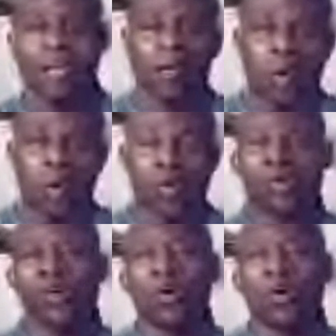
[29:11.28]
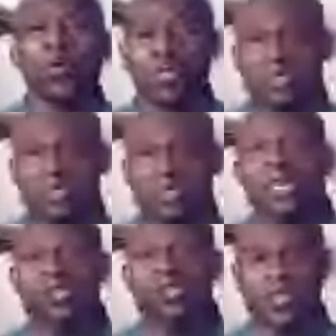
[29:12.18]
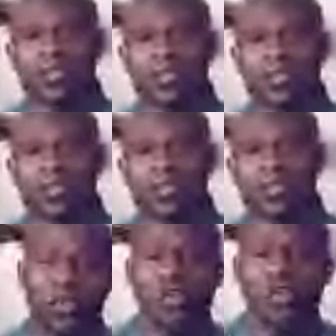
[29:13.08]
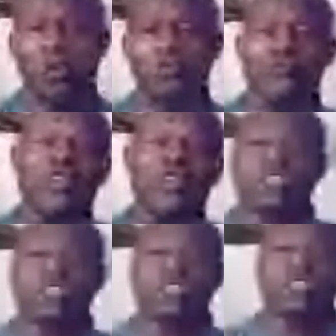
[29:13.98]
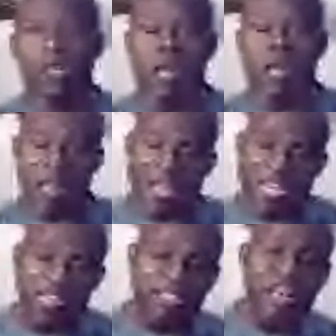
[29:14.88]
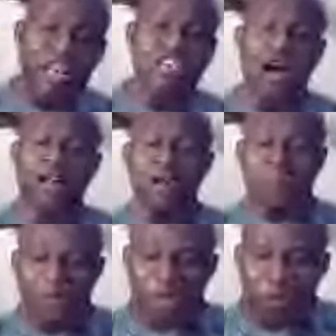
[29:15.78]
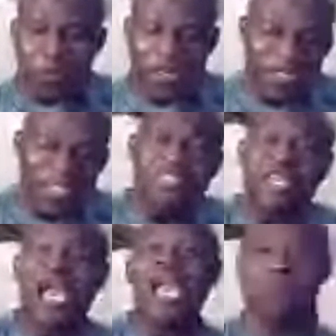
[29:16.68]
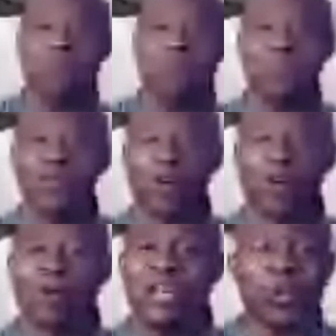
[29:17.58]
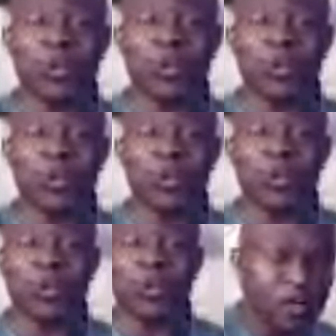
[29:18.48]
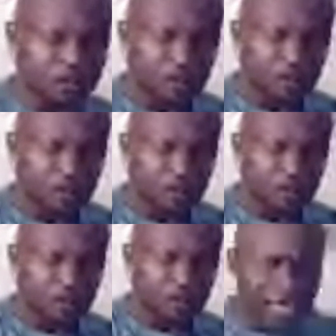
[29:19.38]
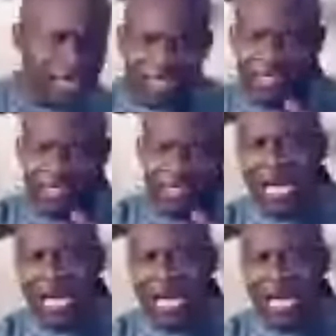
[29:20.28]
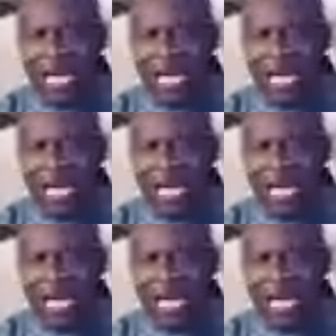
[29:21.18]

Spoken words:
Go do your own due diligence and do your own research. Like I keep telling y'all, this game, all right, or it's not for the